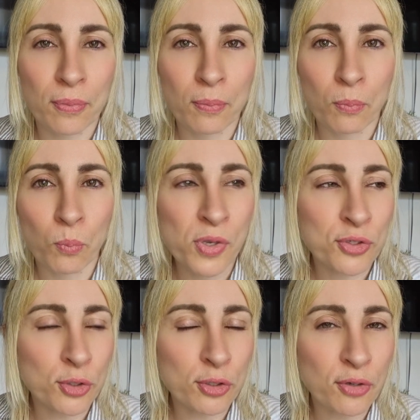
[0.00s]
We
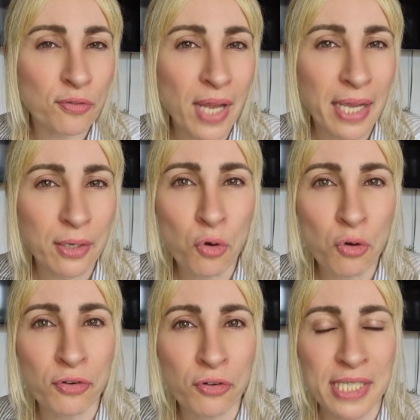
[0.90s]
sort of
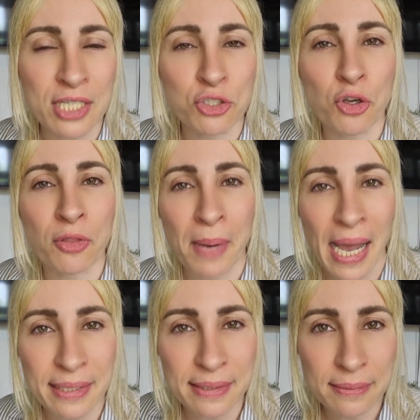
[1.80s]
hoovered each other
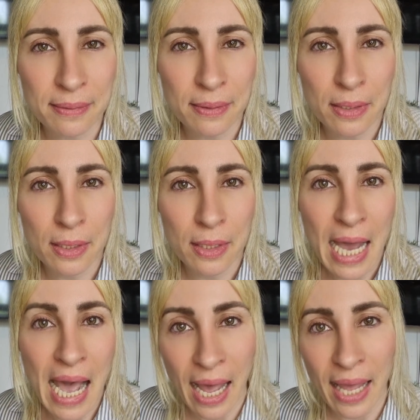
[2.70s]
back.
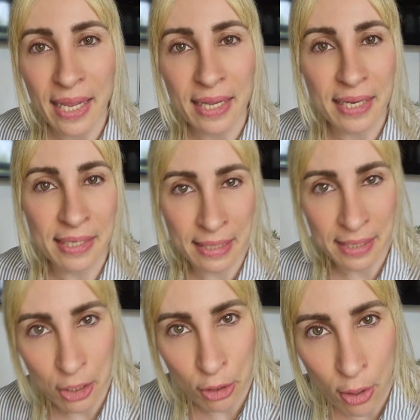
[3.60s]
I
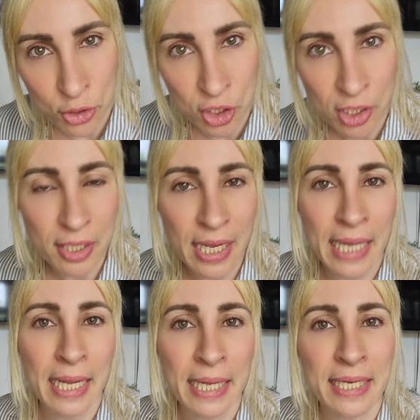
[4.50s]
needed closure
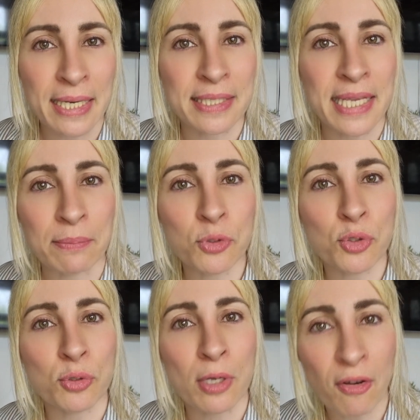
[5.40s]
and I needed him
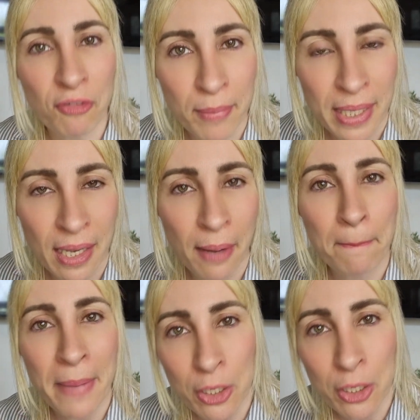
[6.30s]
to love me and
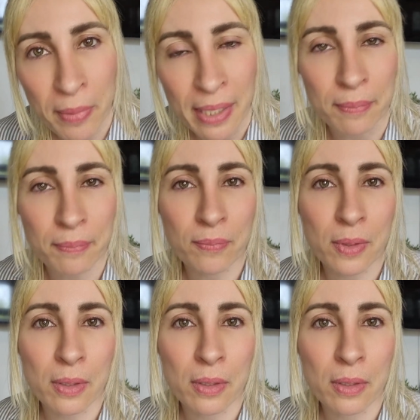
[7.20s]
value me.
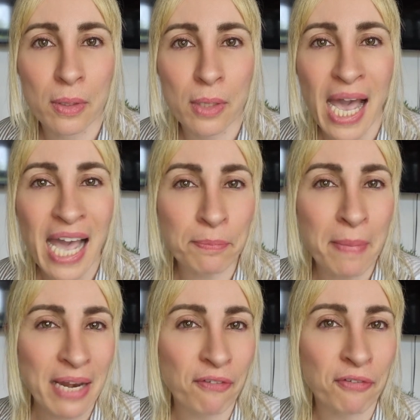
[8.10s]
I had
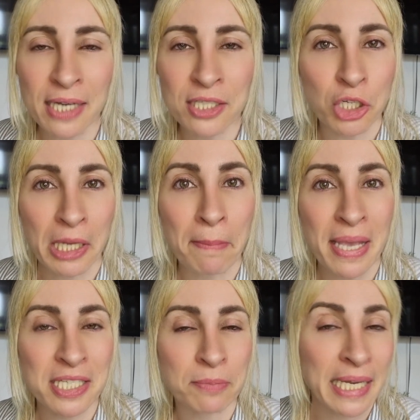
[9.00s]
made a financial
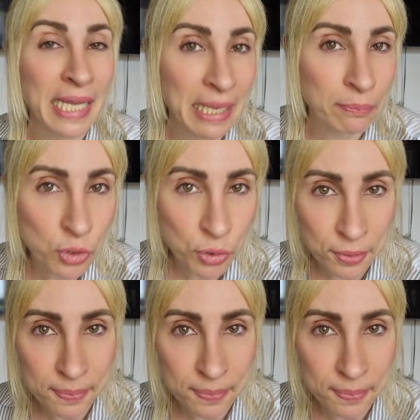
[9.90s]
investment in him too.